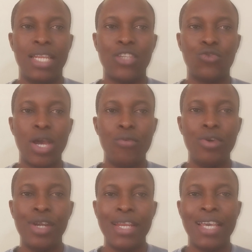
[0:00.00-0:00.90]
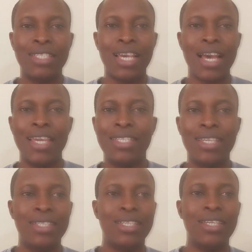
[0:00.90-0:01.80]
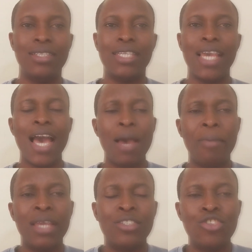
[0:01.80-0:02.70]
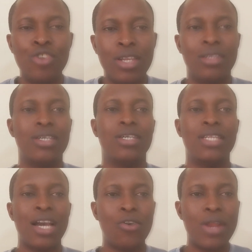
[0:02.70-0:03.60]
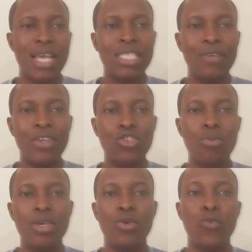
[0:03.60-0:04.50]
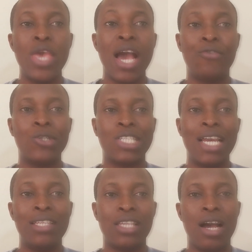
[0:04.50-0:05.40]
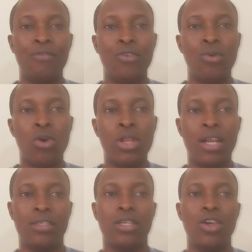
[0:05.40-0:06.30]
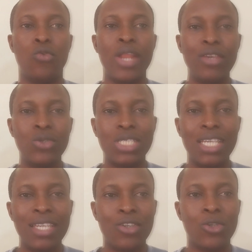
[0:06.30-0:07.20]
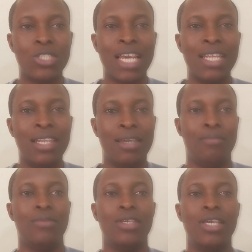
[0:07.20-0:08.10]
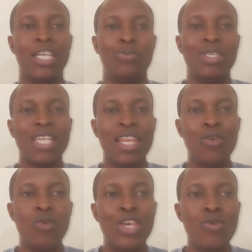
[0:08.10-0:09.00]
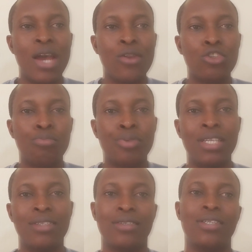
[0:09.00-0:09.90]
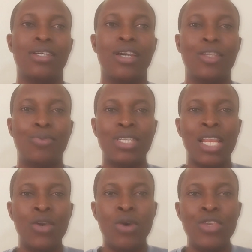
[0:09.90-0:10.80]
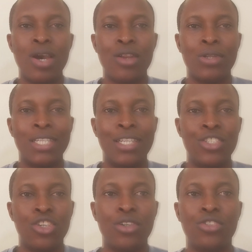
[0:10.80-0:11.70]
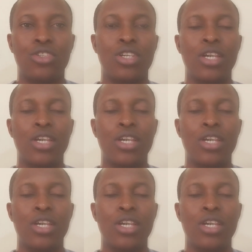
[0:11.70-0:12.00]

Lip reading: That's why we read Isaiah 8:18. He said, I am my children that God has given to me. We are for signs and for wonders. What are you saying concerning them? Especially when you are not praying. Especially when you are not in the church.